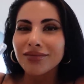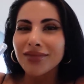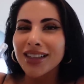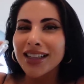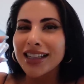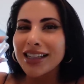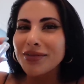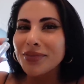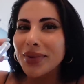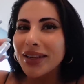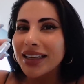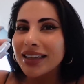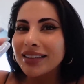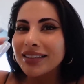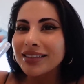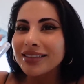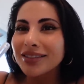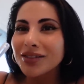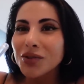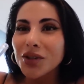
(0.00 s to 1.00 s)
keep
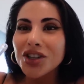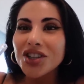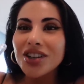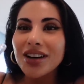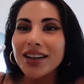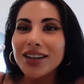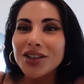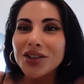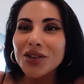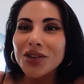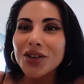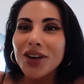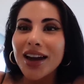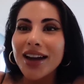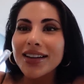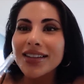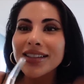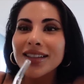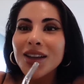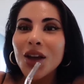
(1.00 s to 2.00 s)
it? What should I do, you
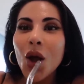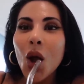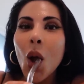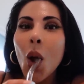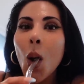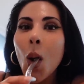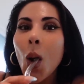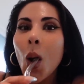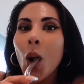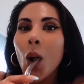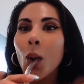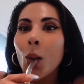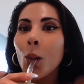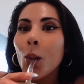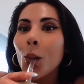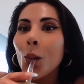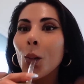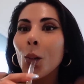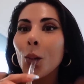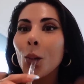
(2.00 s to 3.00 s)
guys?
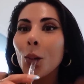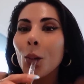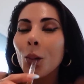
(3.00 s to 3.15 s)
Hmm?